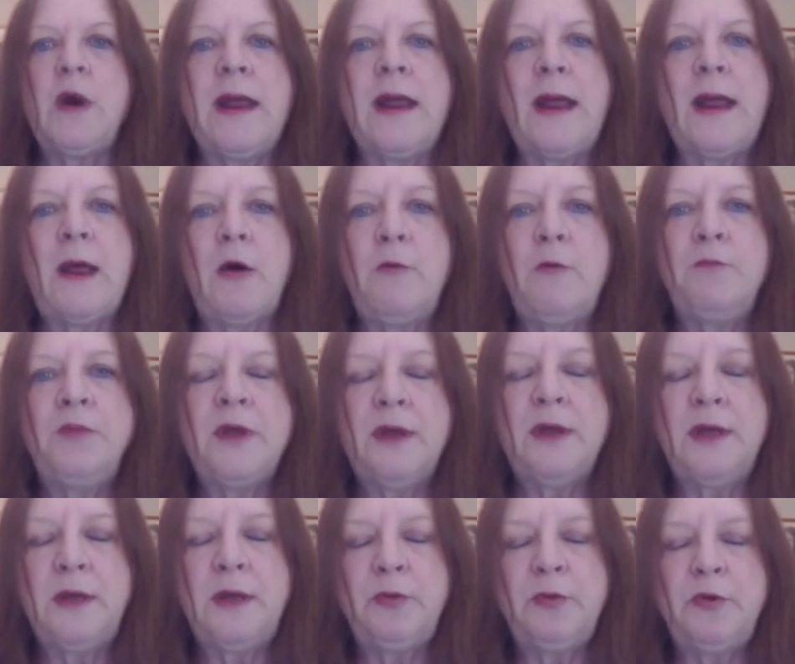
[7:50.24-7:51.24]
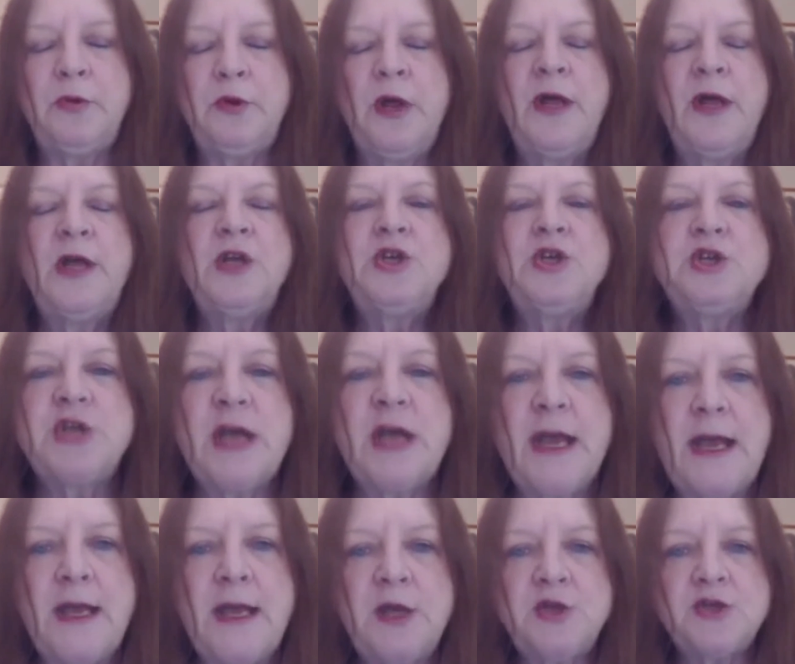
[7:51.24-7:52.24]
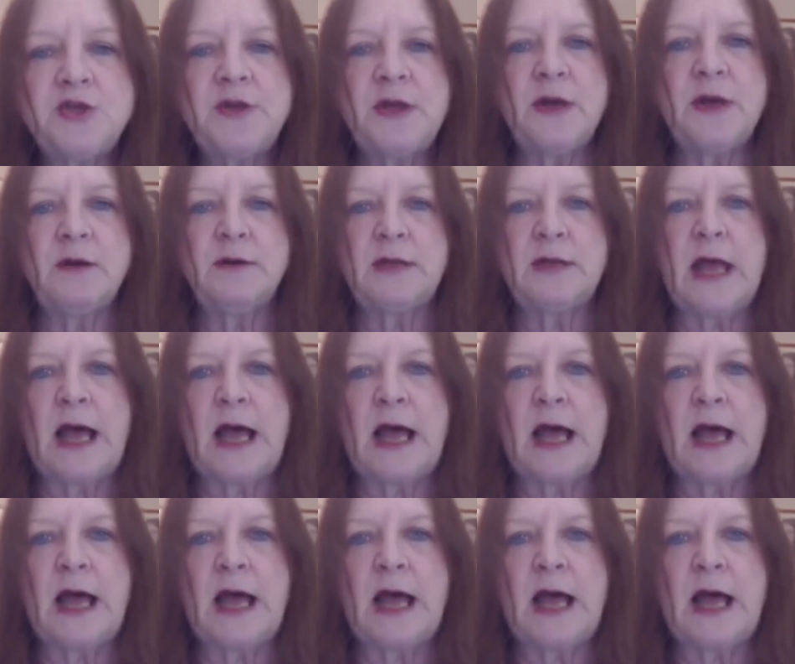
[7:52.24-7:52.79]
You want to help people change